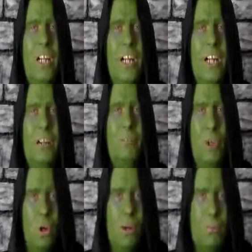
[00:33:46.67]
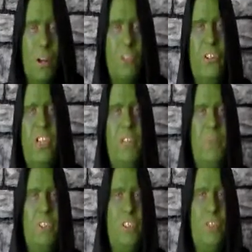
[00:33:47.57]
go to Brother
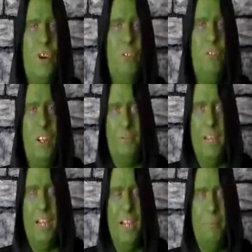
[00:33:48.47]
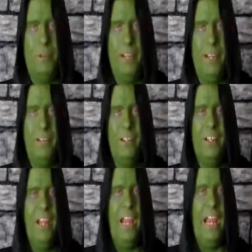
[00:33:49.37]
James's GoFundMe campaign
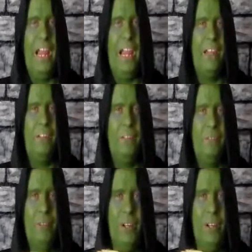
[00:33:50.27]
and